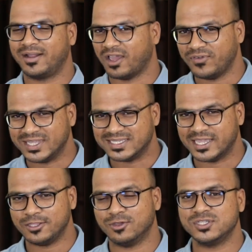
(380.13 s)
graphic
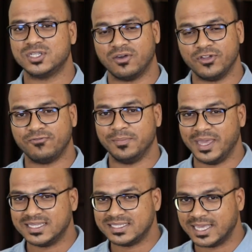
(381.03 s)
designing those stuff, it will
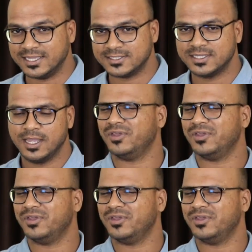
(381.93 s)
make sense.